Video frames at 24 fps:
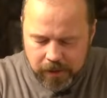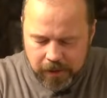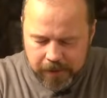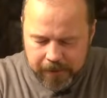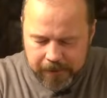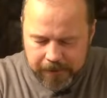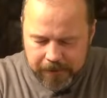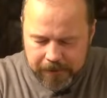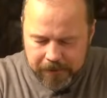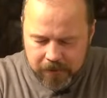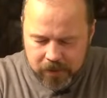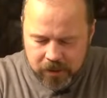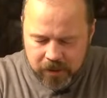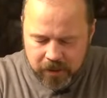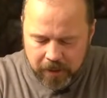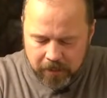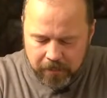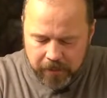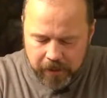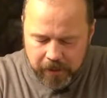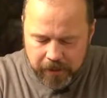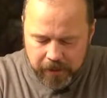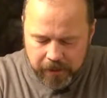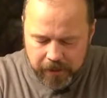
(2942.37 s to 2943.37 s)
uh,
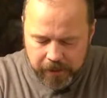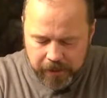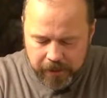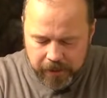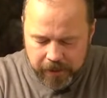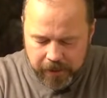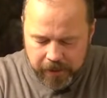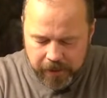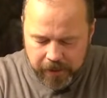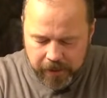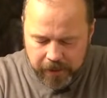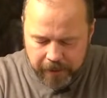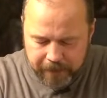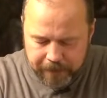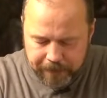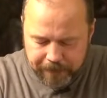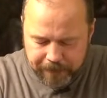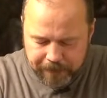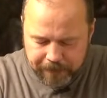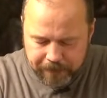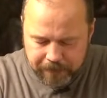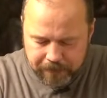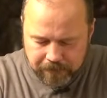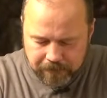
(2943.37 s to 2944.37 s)
stumble here and there,
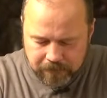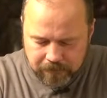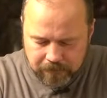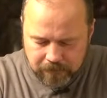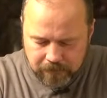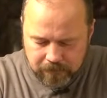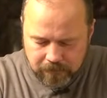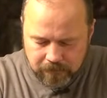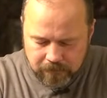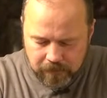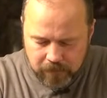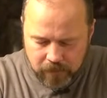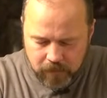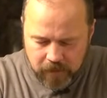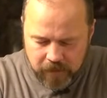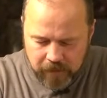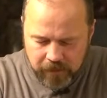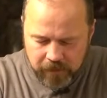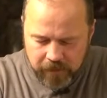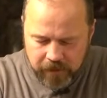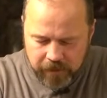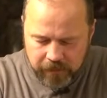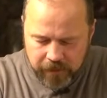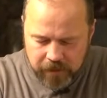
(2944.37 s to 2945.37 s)

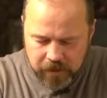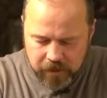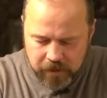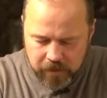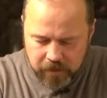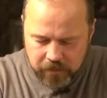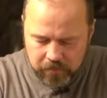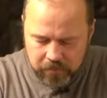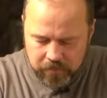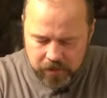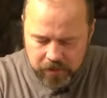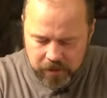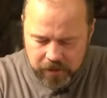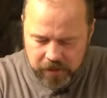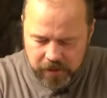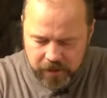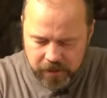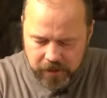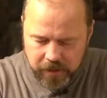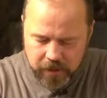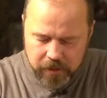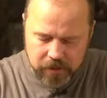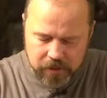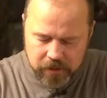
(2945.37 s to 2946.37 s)
even if it's a
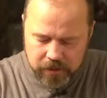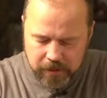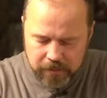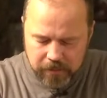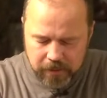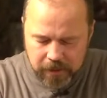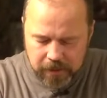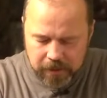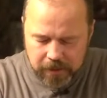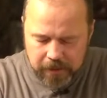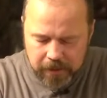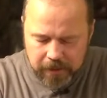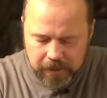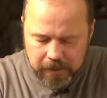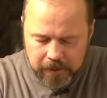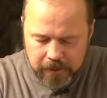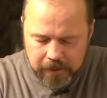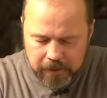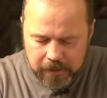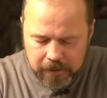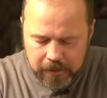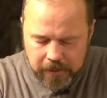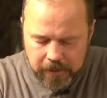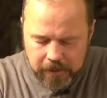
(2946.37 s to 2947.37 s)
serious stumble.
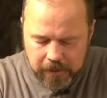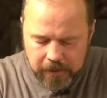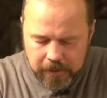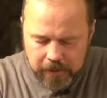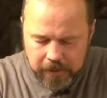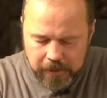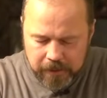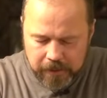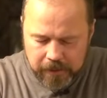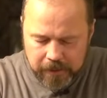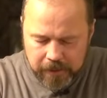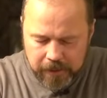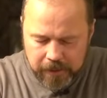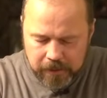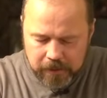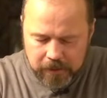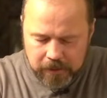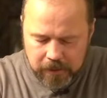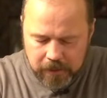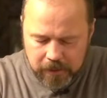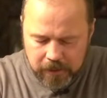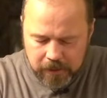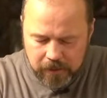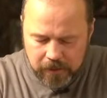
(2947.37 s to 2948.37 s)
And yet,
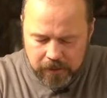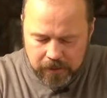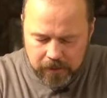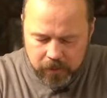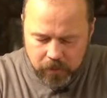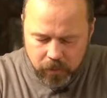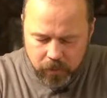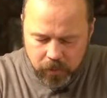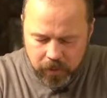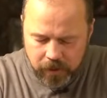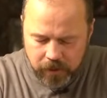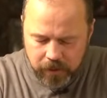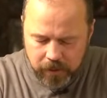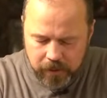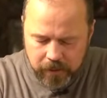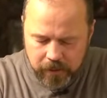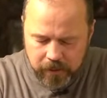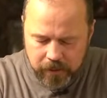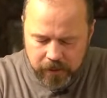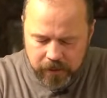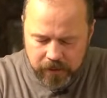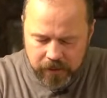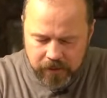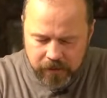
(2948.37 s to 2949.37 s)
uh, we,
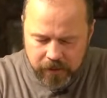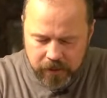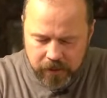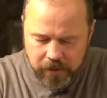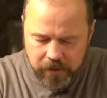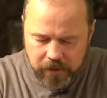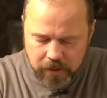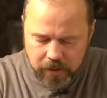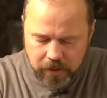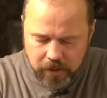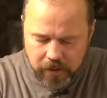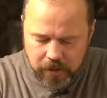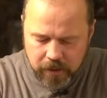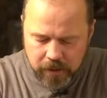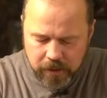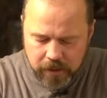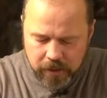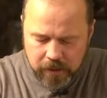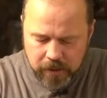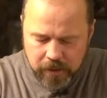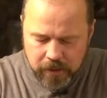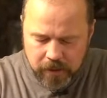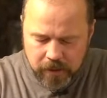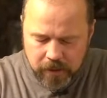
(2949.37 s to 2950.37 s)
as far as our,
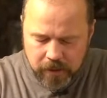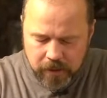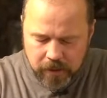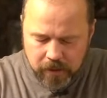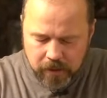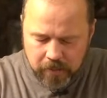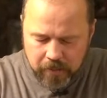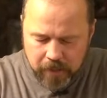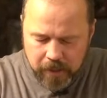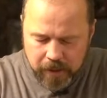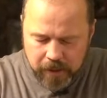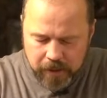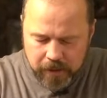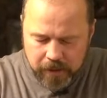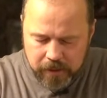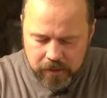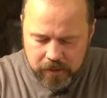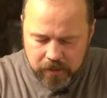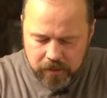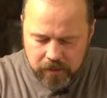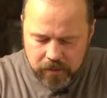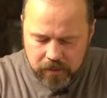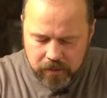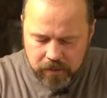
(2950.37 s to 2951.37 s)
our mind,
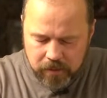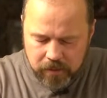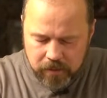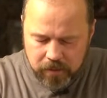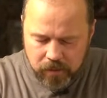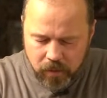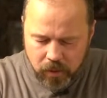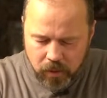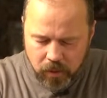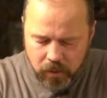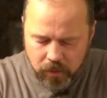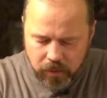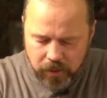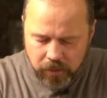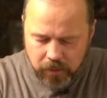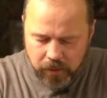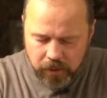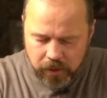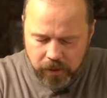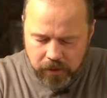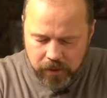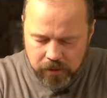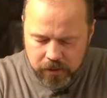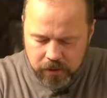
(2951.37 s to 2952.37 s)
as our soul,
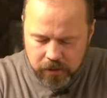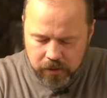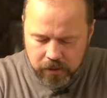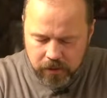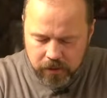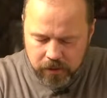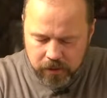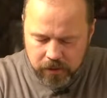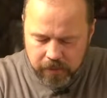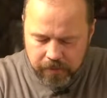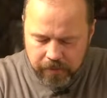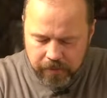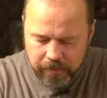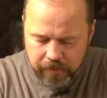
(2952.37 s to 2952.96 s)
we are secure.